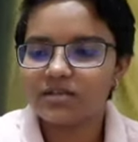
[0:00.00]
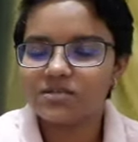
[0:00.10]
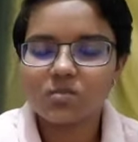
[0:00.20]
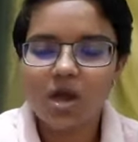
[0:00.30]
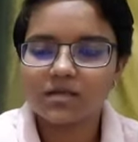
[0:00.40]

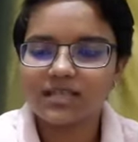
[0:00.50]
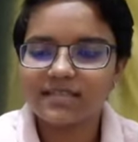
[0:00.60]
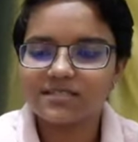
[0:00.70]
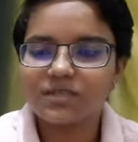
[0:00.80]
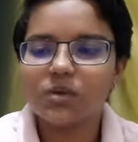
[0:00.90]
smaller
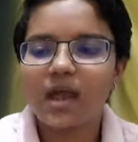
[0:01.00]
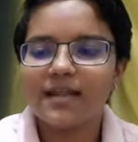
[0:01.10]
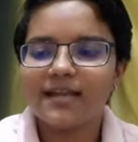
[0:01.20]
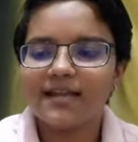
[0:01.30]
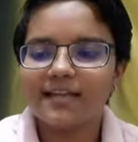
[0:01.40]
than 0
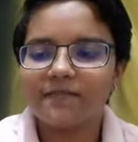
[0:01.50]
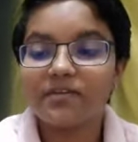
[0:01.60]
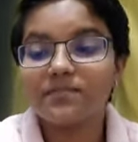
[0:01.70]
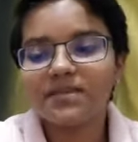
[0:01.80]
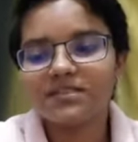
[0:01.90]
and delta
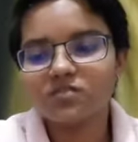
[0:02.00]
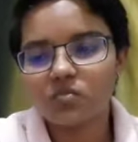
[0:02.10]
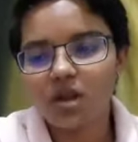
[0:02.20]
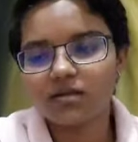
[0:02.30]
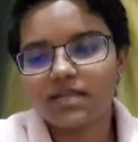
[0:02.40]
B mix is
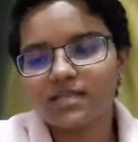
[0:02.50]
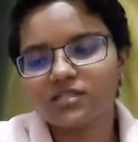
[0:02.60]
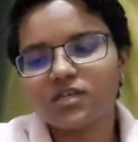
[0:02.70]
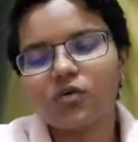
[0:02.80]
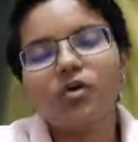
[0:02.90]
smaller than
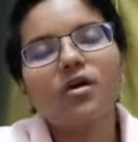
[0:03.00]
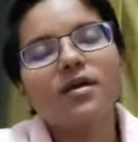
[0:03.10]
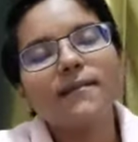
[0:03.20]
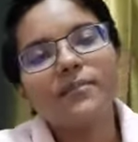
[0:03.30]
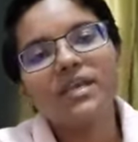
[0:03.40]
0.
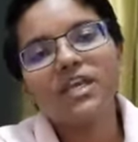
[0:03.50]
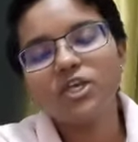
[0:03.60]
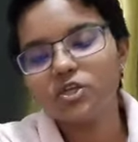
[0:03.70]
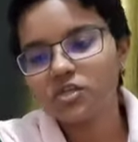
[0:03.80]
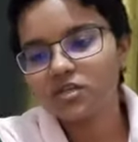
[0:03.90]
P
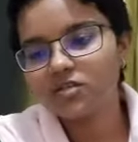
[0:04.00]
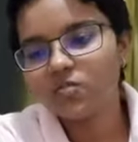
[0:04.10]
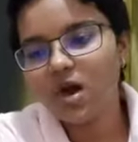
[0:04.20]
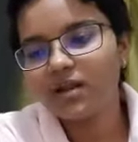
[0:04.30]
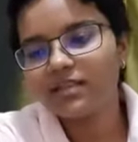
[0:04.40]
initial is
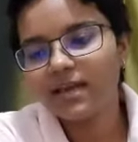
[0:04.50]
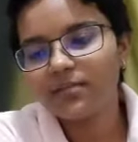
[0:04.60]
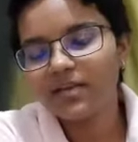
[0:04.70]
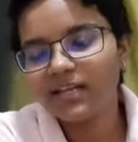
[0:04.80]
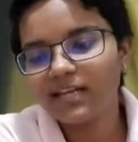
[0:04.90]
smaller than
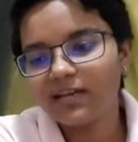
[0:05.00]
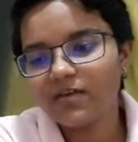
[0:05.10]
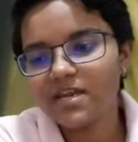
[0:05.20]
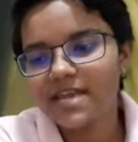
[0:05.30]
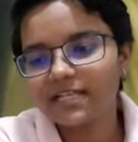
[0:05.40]
P degree
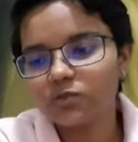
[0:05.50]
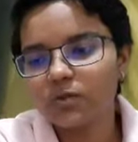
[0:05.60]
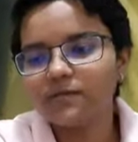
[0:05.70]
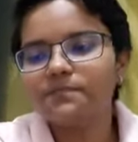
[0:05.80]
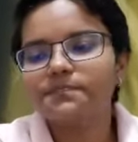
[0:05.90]
1
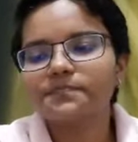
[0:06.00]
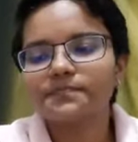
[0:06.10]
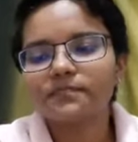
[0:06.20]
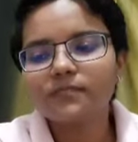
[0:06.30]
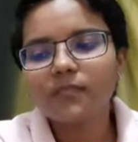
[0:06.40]
x1.
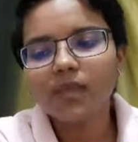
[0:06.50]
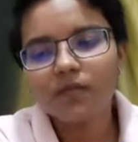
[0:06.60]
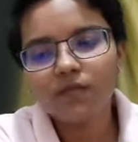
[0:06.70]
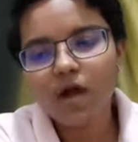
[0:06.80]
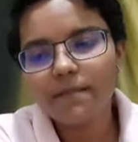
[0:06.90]

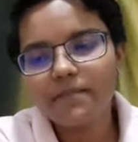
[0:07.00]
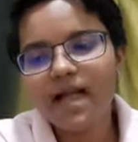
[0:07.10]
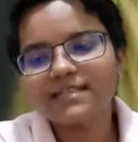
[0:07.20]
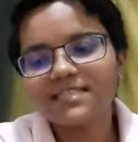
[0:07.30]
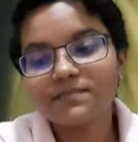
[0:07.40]
For
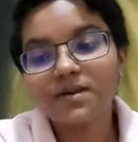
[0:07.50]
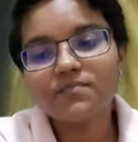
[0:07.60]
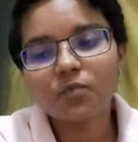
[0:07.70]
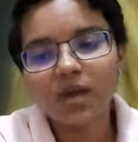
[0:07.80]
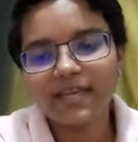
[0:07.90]

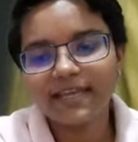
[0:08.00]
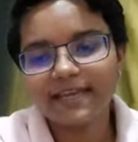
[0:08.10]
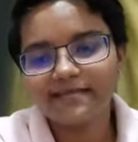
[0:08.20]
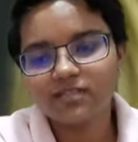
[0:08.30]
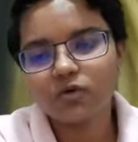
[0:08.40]
maximum boiling
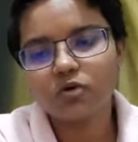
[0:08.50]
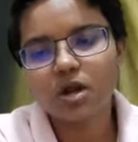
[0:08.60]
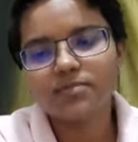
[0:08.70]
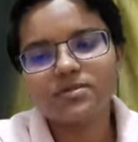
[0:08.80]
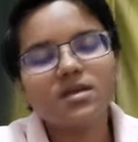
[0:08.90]

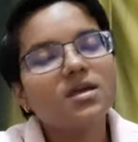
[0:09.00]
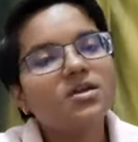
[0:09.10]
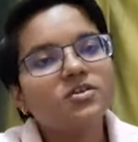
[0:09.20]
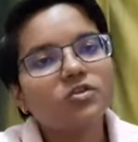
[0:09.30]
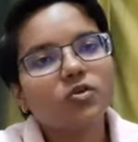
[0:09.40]
azeotrophs,
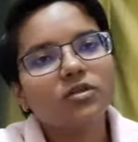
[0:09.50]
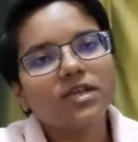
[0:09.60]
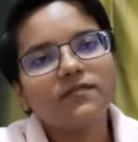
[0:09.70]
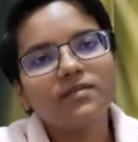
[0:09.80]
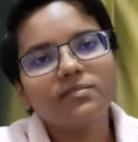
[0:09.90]
so
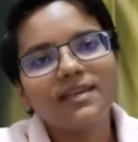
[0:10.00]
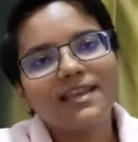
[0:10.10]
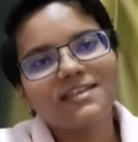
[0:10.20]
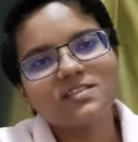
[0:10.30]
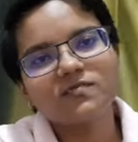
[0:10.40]
there will be
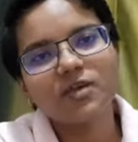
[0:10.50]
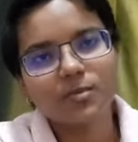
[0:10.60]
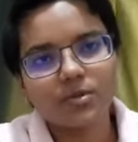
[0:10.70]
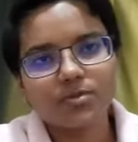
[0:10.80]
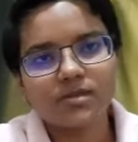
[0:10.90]
less
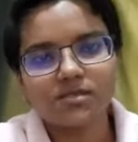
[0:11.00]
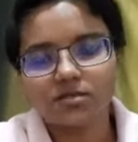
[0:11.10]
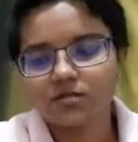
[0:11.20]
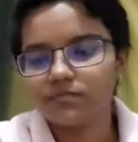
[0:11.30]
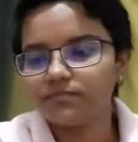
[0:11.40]
vapor pressure.